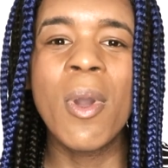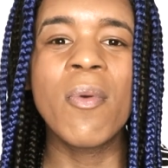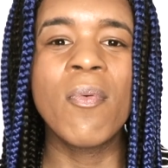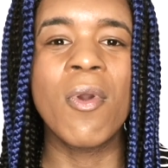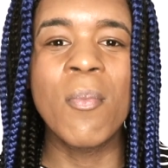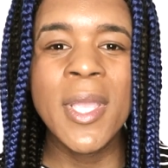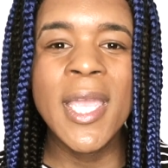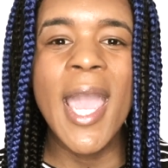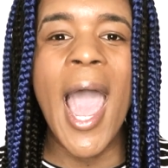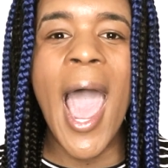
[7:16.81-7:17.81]
But for
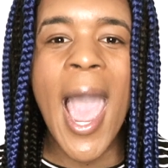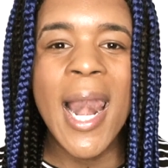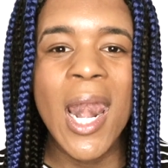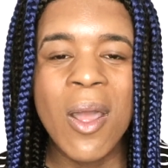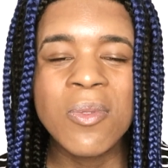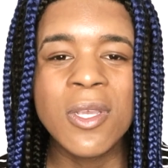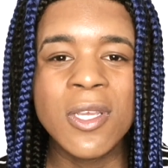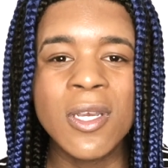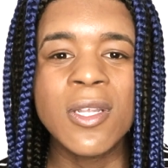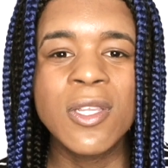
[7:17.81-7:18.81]
me, I love to
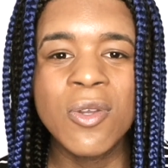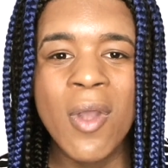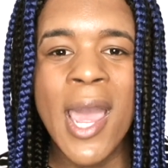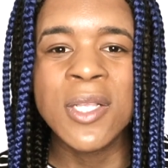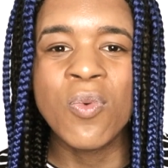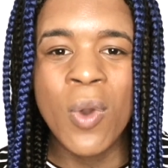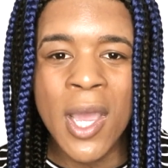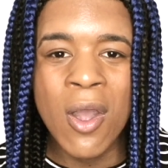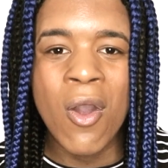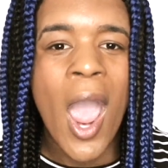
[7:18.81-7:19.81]
cook too as
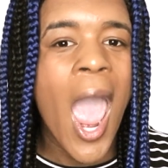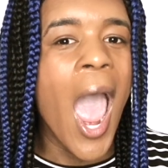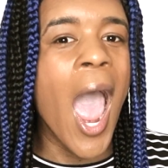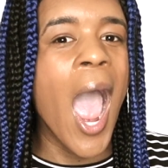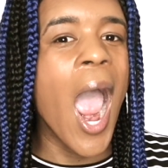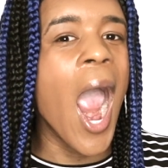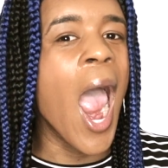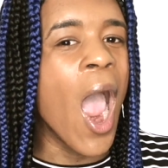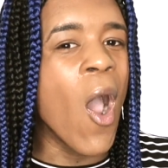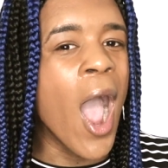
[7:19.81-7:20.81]
well.
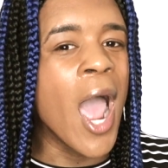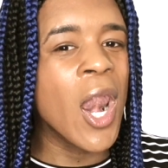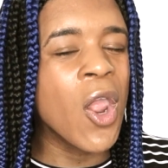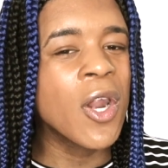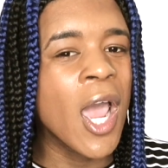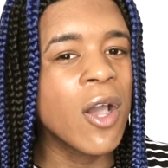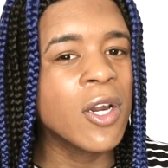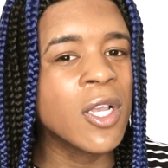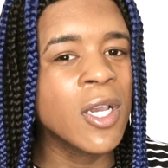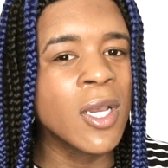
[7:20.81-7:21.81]
How I learned
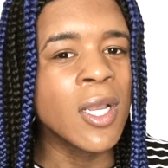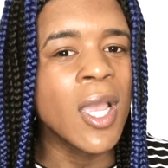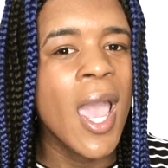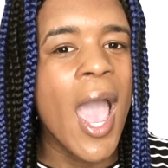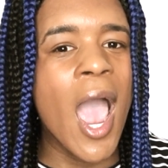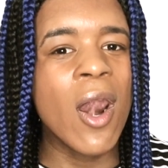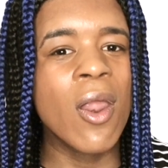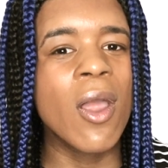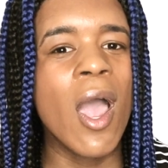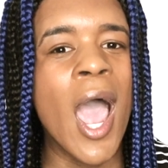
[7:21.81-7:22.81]
how to cook, I,
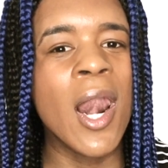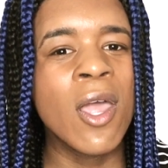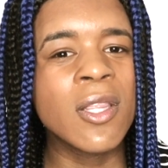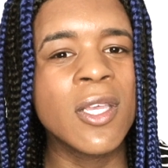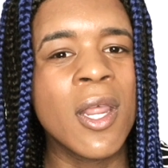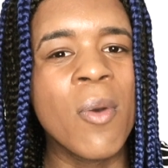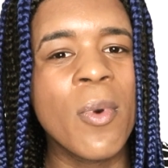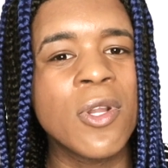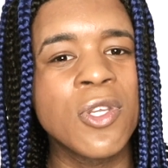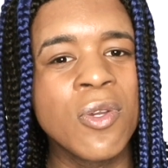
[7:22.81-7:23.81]
lo I looked it
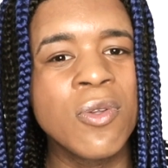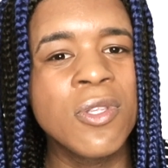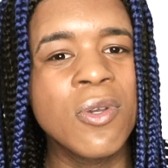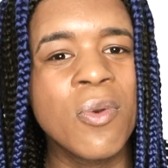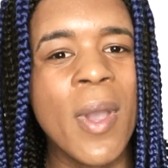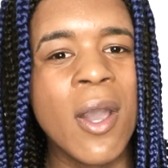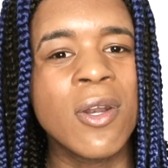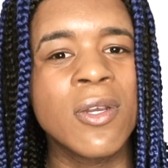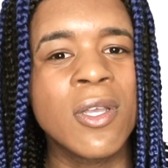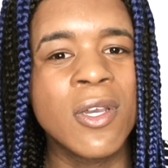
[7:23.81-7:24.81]
up on YouTube
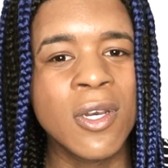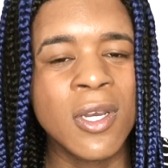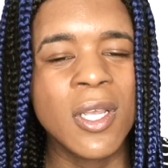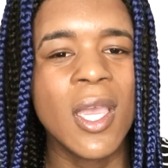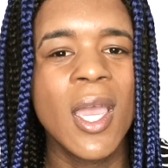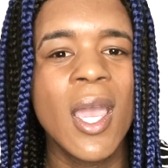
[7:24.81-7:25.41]
how to cook.